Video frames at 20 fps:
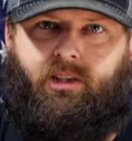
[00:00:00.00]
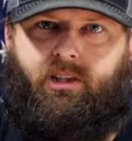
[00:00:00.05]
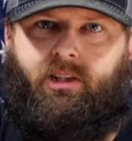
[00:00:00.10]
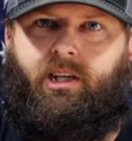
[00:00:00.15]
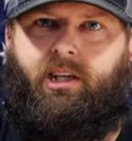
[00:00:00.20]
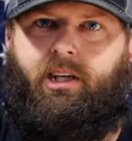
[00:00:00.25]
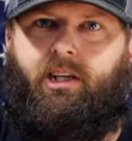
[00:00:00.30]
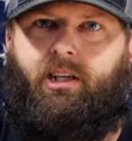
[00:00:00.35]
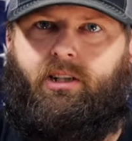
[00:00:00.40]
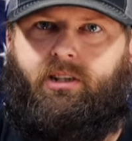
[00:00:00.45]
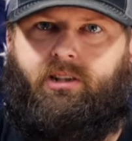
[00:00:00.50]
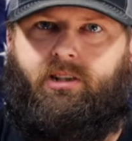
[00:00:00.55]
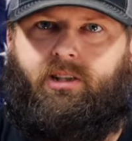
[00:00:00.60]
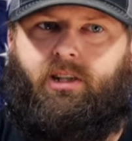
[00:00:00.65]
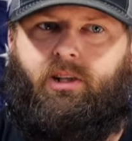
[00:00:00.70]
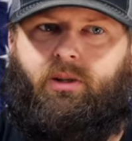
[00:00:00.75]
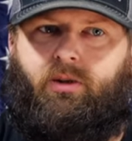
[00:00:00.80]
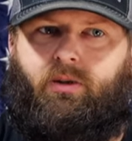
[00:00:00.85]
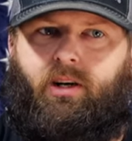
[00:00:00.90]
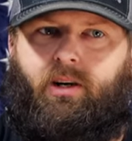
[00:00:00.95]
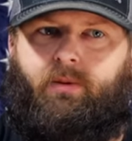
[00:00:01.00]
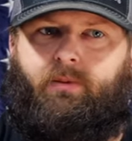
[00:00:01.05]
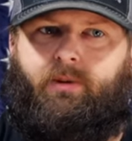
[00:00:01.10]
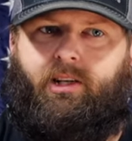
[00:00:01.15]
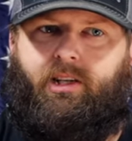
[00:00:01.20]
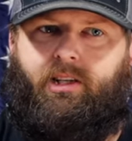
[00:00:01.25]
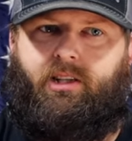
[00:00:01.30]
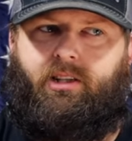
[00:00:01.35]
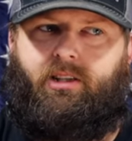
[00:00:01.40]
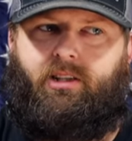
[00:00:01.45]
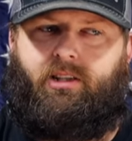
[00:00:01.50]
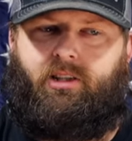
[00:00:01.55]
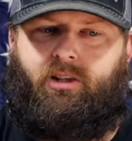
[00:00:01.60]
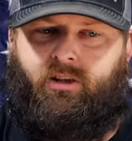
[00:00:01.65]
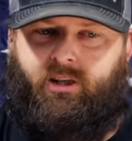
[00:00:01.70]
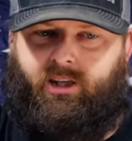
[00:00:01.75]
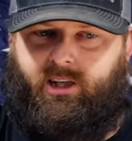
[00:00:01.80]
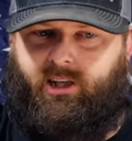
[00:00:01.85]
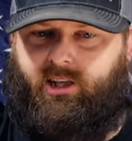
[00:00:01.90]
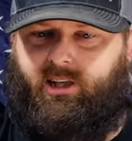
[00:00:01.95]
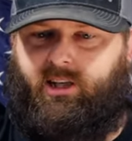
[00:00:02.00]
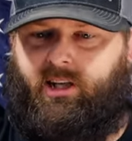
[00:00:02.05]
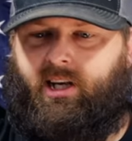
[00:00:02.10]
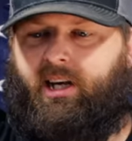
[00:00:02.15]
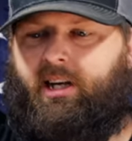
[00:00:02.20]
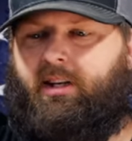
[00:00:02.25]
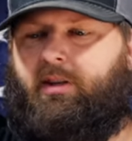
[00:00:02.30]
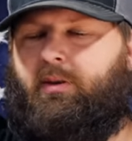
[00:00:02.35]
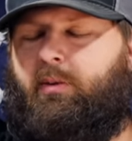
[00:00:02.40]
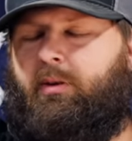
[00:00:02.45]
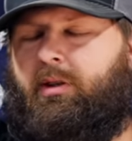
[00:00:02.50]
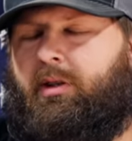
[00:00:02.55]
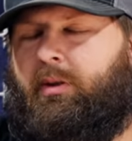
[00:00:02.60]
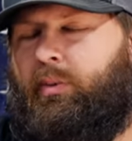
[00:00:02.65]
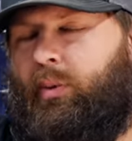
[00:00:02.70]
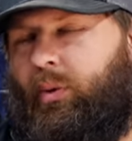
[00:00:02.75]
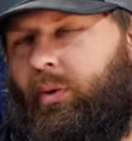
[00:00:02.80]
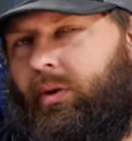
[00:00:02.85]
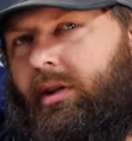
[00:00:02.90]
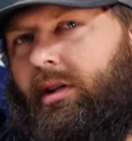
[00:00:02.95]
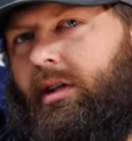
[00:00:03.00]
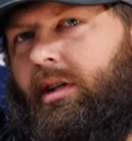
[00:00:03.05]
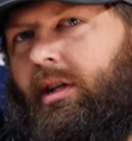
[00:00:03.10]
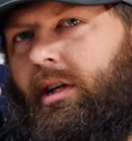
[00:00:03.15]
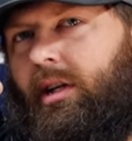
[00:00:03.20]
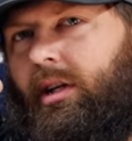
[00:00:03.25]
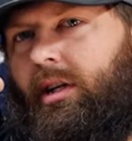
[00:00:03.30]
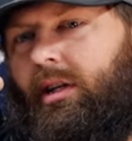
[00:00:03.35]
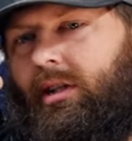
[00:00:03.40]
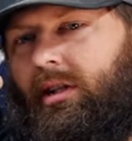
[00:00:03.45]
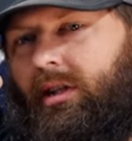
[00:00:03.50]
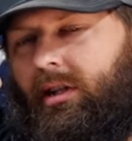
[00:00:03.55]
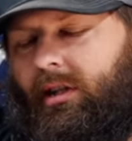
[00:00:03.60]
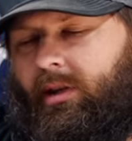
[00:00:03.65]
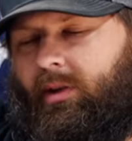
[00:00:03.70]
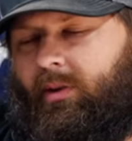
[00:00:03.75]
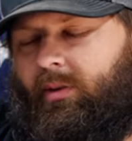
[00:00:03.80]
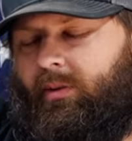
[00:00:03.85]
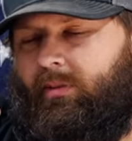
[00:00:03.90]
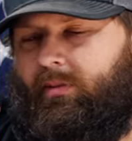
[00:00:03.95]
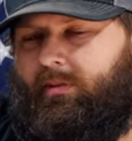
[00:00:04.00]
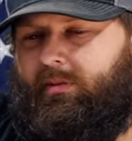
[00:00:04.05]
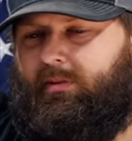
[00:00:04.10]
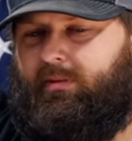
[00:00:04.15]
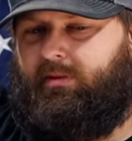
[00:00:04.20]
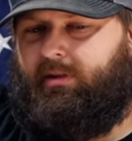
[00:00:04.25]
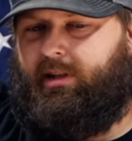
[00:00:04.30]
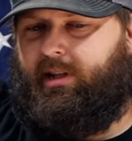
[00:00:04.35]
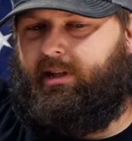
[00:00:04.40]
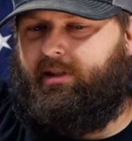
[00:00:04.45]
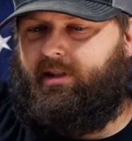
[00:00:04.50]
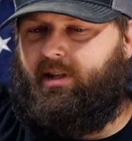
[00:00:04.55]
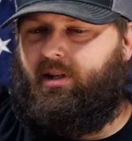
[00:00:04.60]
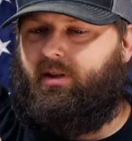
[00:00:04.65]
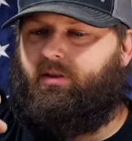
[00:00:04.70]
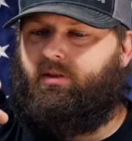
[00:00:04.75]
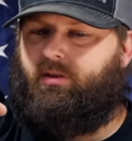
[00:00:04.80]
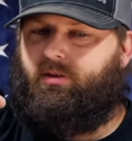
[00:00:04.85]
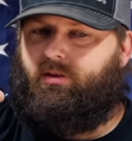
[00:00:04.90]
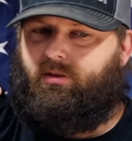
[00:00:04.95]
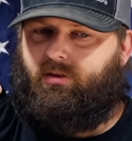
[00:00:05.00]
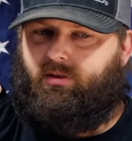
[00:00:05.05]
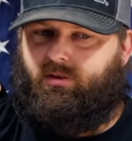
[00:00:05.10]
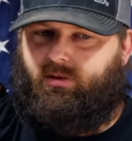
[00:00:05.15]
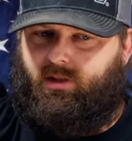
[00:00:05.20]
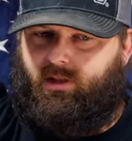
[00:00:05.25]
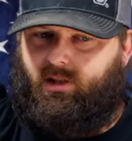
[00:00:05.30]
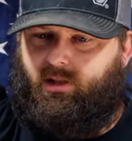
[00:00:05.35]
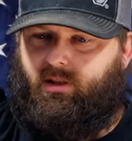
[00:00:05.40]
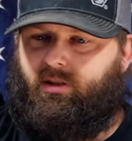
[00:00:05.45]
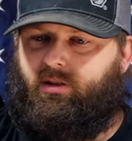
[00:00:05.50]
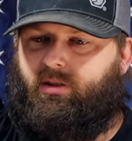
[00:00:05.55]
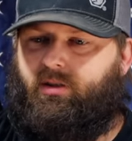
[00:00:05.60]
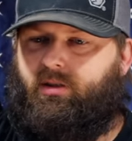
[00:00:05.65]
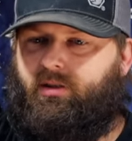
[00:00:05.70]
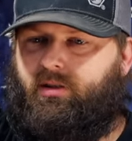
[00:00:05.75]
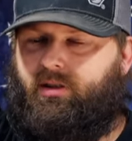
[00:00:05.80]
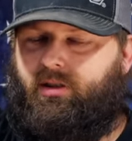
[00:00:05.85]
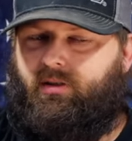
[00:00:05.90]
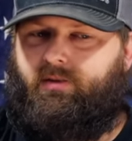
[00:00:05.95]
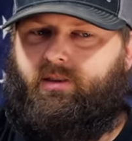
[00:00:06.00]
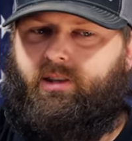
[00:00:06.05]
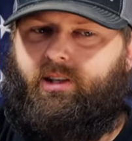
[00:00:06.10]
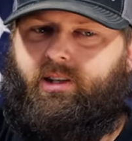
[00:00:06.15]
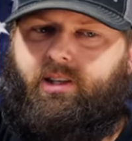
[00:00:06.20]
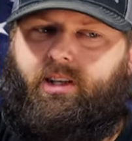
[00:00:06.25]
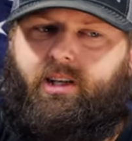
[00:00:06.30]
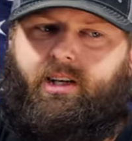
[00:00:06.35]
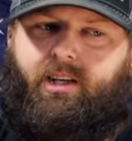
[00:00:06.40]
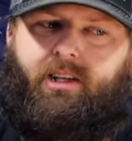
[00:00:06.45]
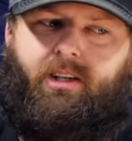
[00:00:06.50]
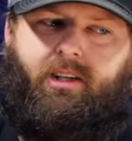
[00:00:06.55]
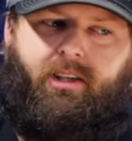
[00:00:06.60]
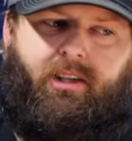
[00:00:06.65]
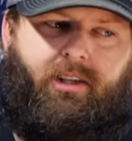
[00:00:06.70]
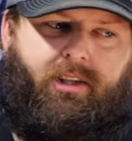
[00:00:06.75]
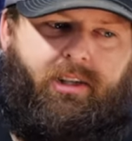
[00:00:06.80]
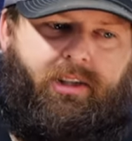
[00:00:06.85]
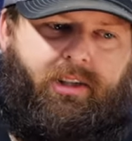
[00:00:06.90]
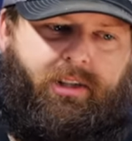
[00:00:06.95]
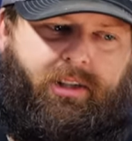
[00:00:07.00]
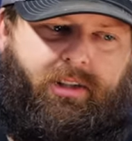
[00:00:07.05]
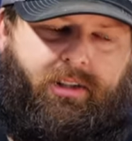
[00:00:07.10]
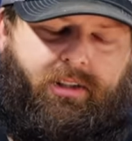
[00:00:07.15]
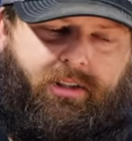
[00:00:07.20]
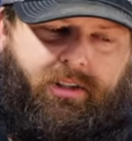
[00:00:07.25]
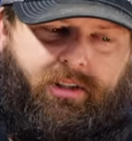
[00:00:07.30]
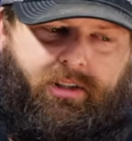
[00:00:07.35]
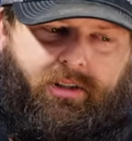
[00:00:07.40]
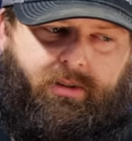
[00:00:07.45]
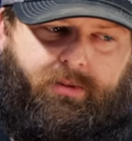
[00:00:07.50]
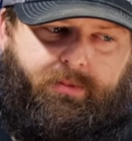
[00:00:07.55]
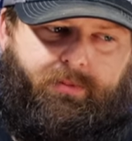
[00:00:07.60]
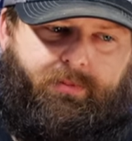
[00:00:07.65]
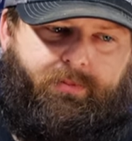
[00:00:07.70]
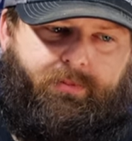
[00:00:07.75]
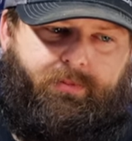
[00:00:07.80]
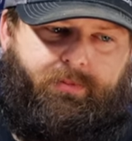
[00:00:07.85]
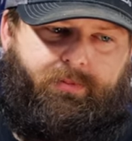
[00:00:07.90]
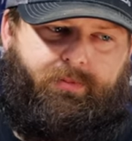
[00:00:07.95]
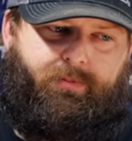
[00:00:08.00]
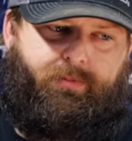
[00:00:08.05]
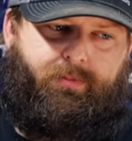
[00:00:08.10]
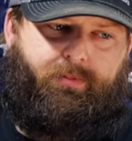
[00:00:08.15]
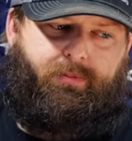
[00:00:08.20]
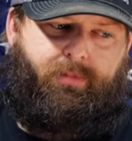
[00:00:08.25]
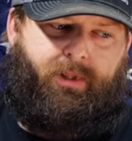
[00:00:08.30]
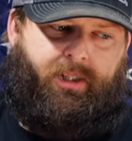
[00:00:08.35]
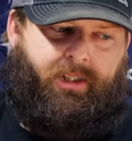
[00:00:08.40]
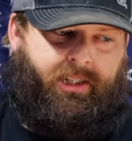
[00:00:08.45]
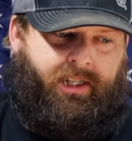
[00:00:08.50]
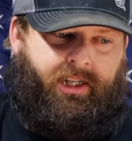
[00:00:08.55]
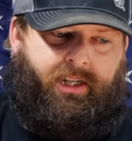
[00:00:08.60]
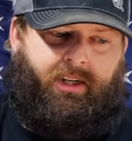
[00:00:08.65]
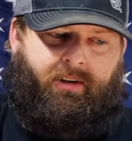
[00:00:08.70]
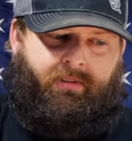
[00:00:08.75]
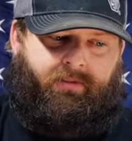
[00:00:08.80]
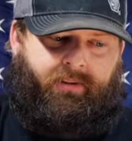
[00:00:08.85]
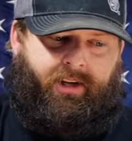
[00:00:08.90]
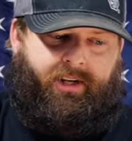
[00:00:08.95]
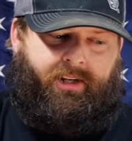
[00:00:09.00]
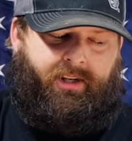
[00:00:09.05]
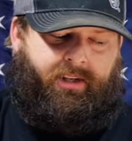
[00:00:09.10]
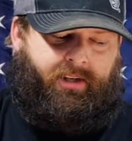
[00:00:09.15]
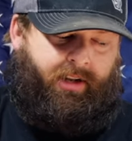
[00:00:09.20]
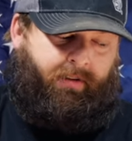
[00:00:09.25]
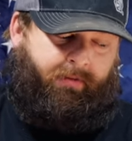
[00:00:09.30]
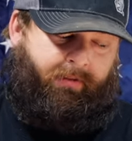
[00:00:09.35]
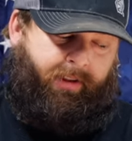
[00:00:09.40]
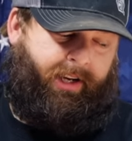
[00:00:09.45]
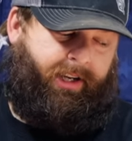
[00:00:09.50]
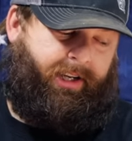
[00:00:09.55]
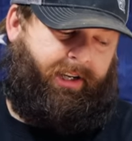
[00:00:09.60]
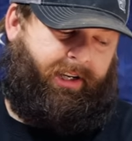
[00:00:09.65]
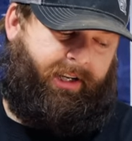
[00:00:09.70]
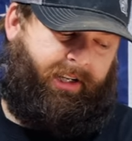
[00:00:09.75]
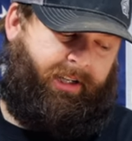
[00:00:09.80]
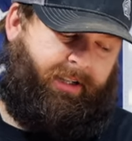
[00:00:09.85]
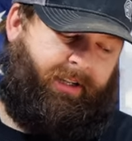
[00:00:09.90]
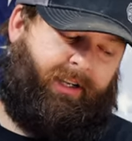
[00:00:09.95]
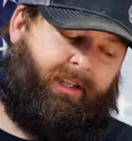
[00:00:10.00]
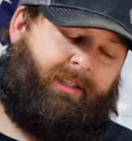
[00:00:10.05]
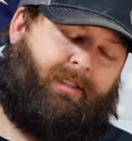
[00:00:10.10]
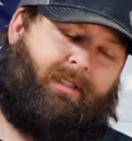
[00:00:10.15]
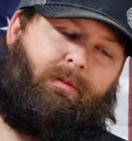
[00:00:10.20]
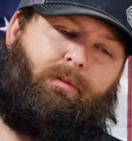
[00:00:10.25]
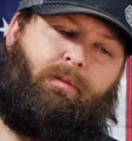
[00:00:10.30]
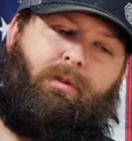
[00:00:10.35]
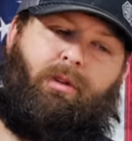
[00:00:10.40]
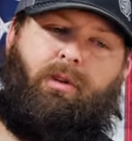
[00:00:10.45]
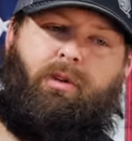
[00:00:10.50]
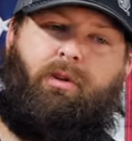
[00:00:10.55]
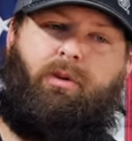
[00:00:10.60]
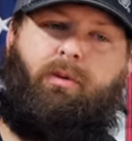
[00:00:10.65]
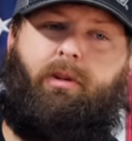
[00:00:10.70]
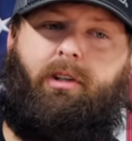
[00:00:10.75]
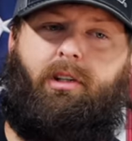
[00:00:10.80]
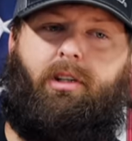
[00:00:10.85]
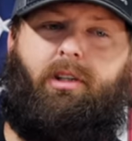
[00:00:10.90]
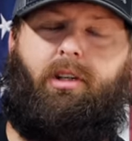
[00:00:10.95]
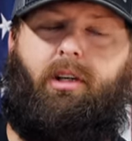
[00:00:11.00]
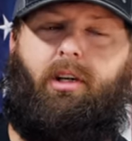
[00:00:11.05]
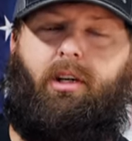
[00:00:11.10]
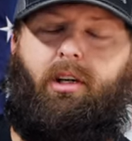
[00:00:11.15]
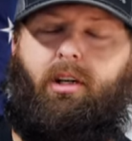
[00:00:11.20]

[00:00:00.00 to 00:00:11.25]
yeah, so I mean, you get in that to where you want it, you know, that certain color and stuff like that. Um, but yeah, if they could if they could get these in blue, which